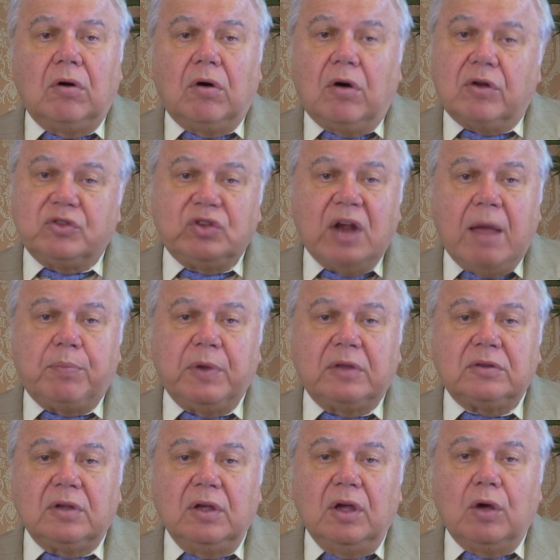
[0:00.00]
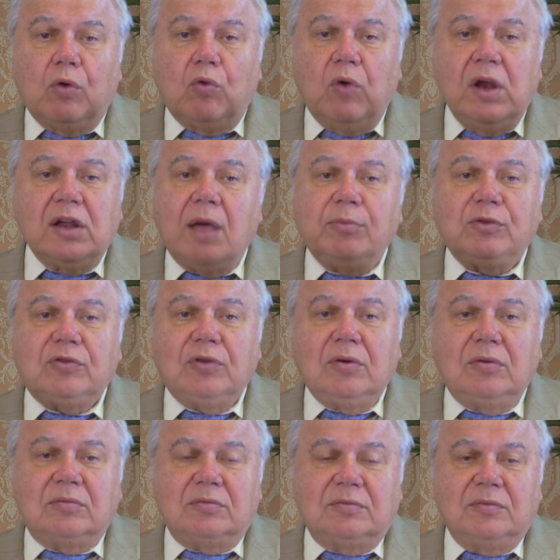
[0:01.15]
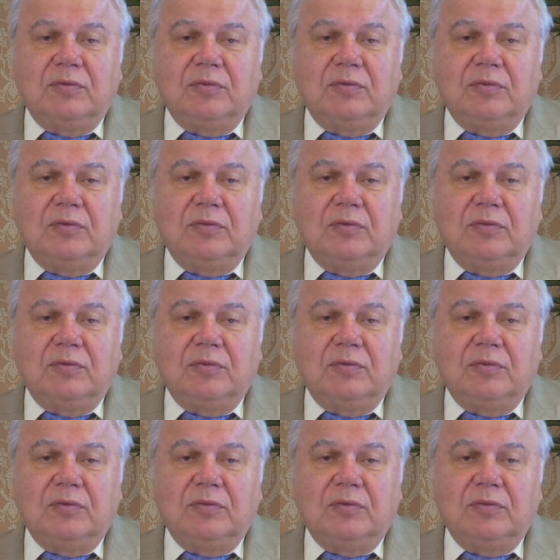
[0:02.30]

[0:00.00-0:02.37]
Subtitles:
or trumpet will come soon.